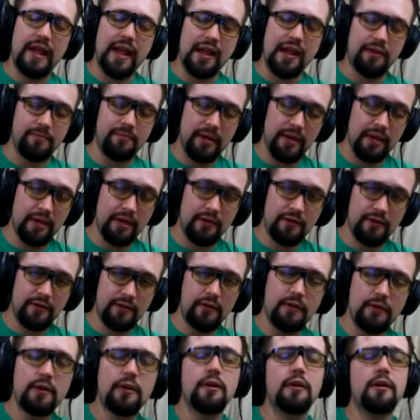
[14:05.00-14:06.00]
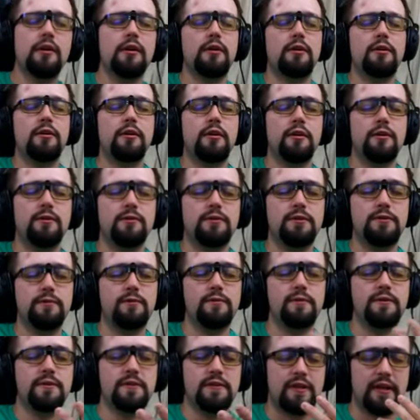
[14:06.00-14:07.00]
animated
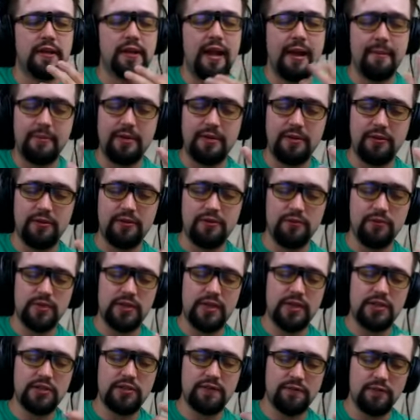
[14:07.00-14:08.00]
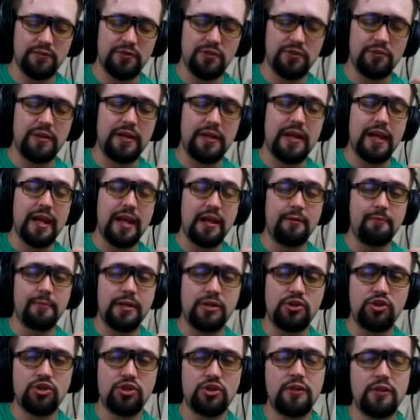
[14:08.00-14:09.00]
cartoons. Like, I'm an enthusiast for 2D
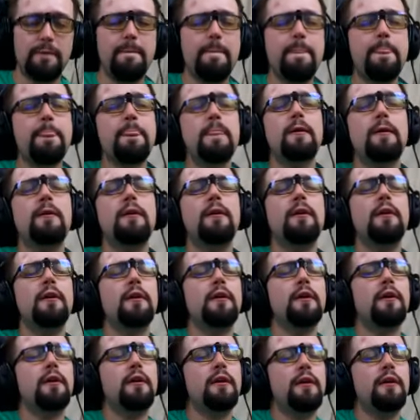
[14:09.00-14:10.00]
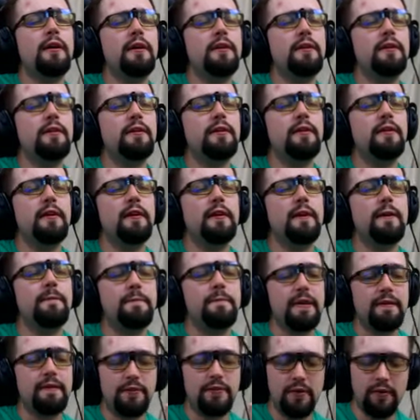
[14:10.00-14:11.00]
animation. And
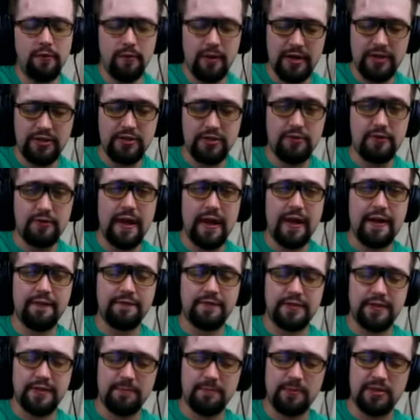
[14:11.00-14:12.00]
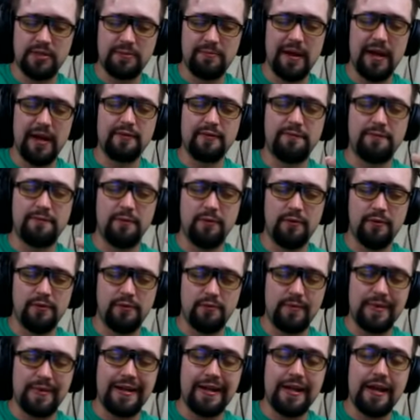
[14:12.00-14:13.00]
even though I do have some respect for
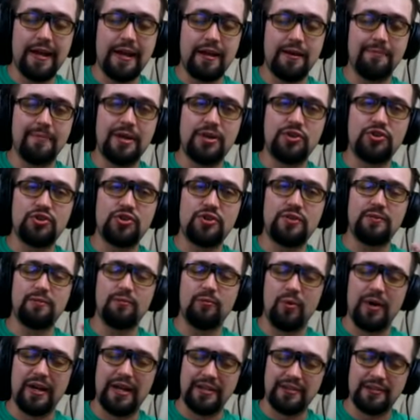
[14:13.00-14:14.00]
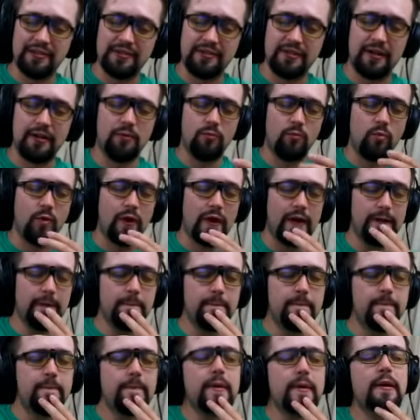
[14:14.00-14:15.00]
3D animation when it's done
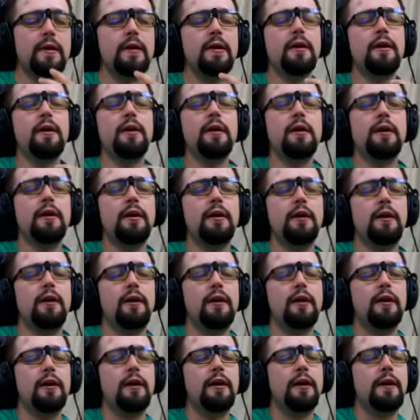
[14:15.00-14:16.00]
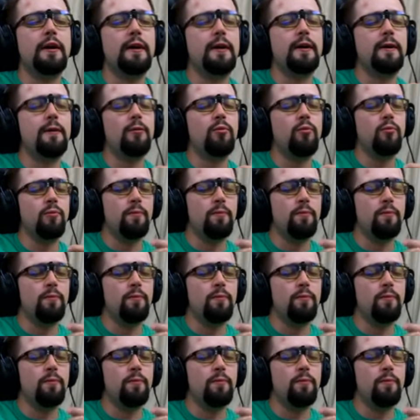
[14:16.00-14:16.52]
well, uh,